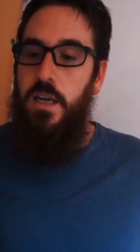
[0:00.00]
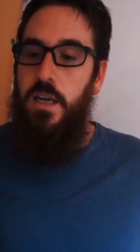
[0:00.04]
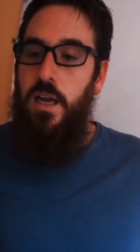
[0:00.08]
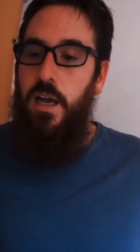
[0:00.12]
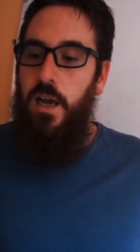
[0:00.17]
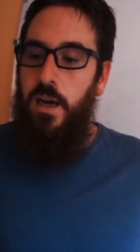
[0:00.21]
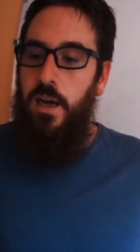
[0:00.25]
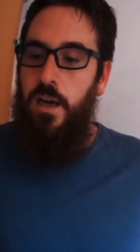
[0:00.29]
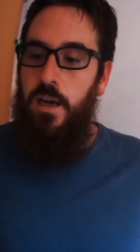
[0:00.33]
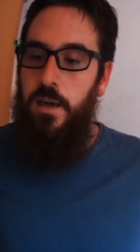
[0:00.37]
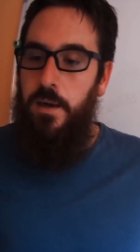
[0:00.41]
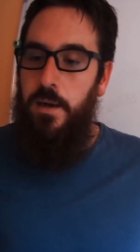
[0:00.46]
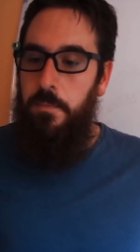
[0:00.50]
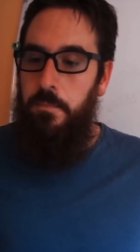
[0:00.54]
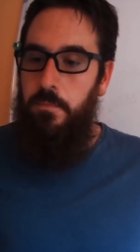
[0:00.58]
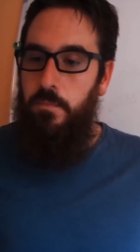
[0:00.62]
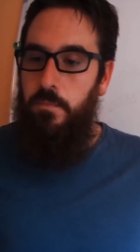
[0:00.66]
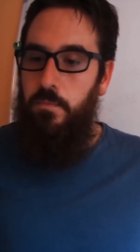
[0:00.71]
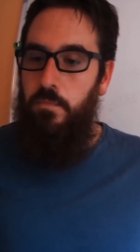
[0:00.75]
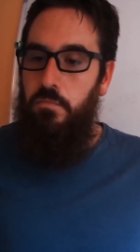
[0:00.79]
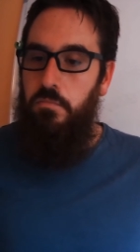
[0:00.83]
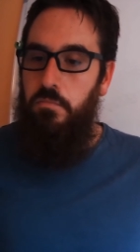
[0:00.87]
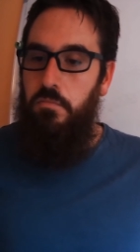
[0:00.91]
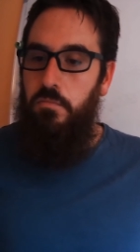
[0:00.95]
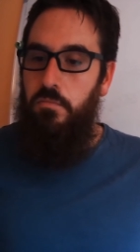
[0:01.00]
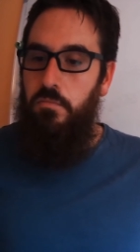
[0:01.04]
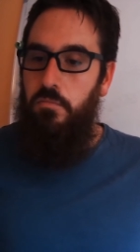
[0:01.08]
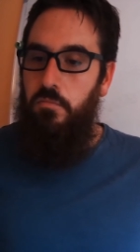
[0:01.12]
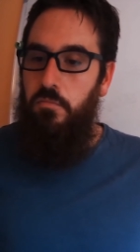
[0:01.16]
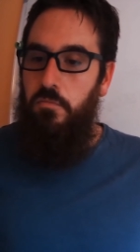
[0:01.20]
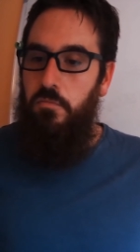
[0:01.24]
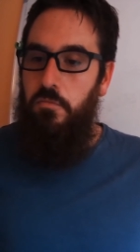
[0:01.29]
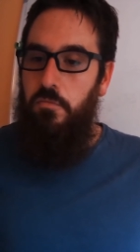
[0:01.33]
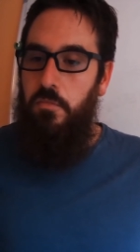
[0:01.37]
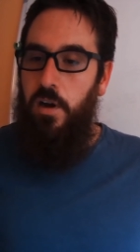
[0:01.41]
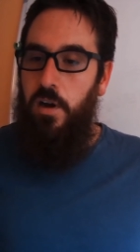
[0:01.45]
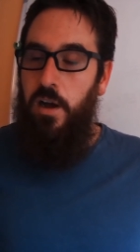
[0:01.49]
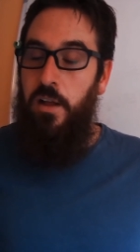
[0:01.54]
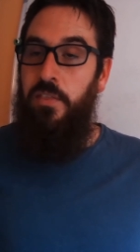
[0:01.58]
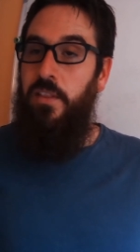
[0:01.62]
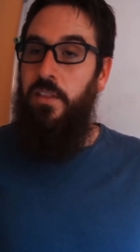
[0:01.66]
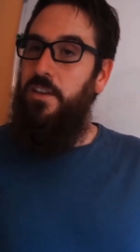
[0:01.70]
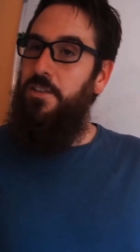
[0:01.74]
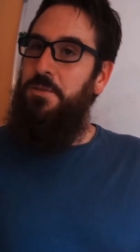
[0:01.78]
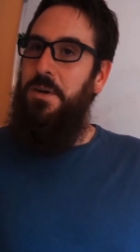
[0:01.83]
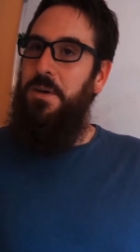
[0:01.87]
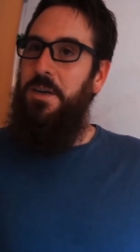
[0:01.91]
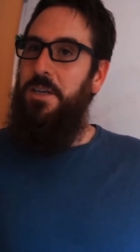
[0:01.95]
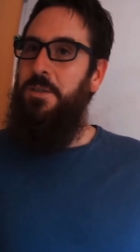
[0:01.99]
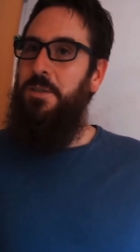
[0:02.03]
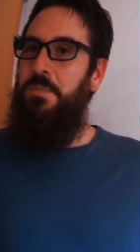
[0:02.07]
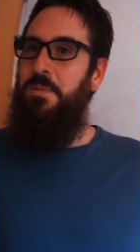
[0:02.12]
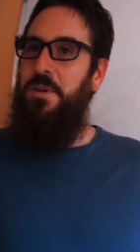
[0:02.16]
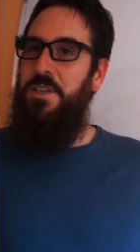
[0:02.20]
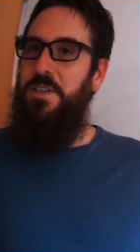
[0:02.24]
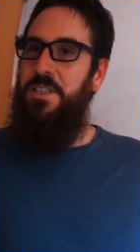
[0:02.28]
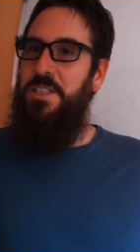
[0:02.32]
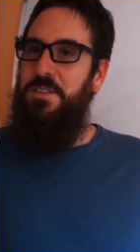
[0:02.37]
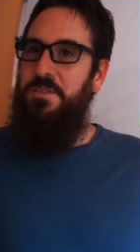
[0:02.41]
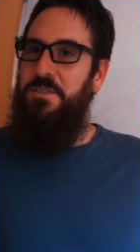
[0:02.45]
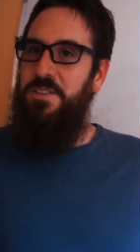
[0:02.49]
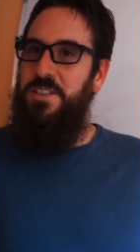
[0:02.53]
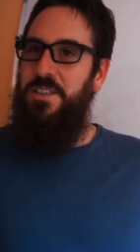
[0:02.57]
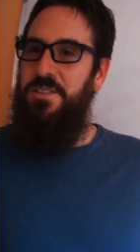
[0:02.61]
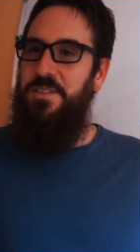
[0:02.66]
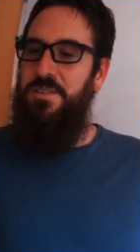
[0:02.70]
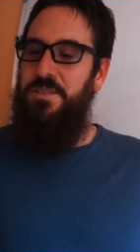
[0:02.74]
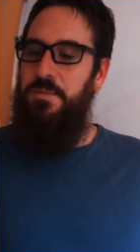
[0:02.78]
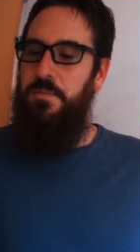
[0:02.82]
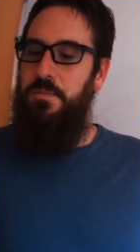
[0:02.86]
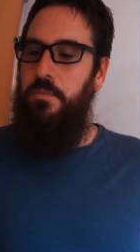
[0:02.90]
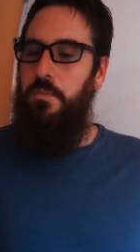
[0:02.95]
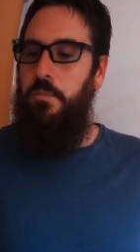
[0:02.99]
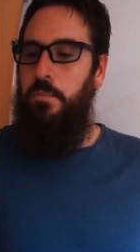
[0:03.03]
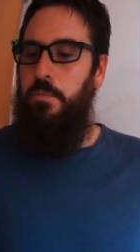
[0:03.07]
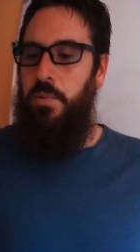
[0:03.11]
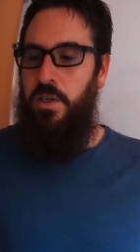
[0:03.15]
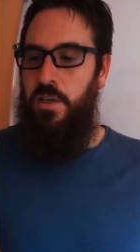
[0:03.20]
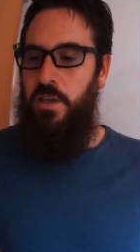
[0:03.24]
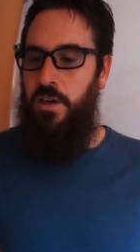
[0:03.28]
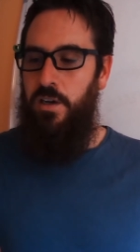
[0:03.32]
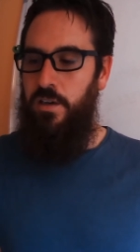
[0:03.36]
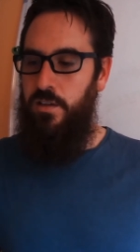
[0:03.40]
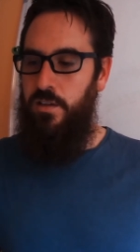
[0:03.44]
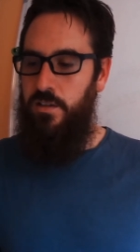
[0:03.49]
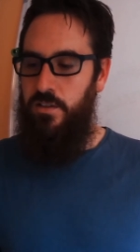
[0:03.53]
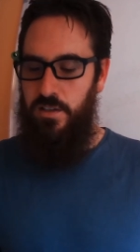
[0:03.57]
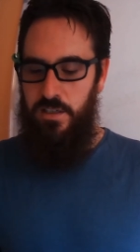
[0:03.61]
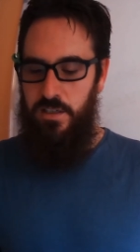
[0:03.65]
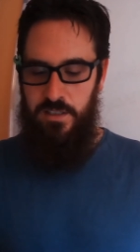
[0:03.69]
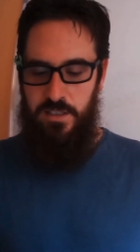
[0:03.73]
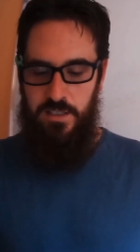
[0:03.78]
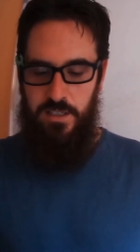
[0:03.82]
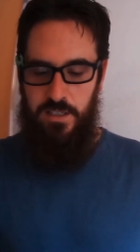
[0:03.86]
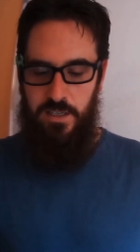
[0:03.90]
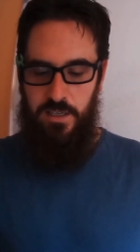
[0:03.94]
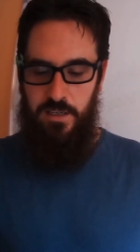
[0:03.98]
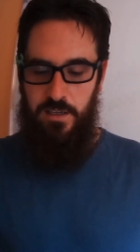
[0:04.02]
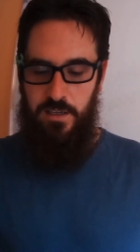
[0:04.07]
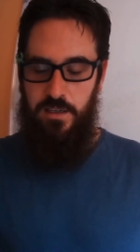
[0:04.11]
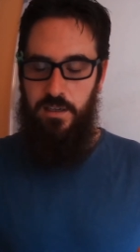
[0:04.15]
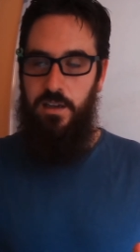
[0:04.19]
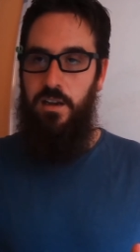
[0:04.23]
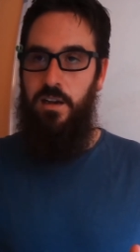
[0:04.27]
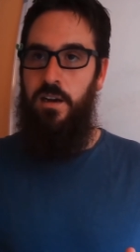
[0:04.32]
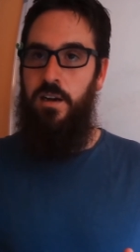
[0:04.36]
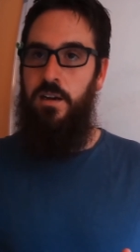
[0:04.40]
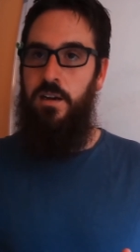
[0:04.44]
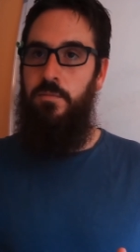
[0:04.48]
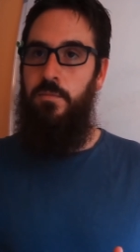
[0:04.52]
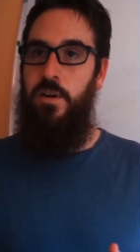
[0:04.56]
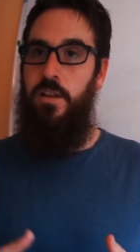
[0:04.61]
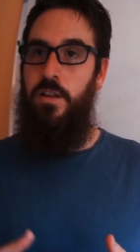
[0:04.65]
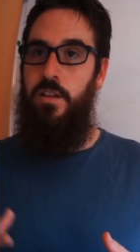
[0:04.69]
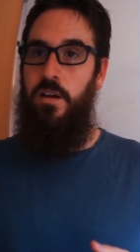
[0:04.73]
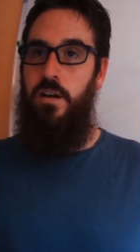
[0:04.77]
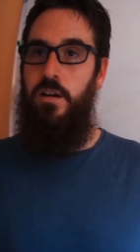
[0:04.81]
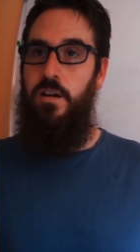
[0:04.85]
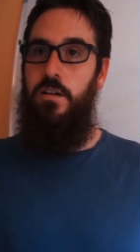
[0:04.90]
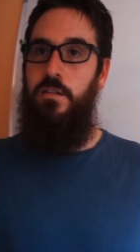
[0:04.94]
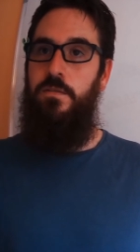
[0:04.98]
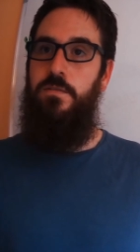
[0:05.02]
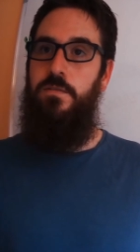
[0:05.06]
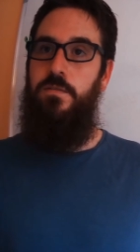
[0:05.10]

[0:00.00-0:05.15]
And that's quite a surprising result, because, as I said, my other half,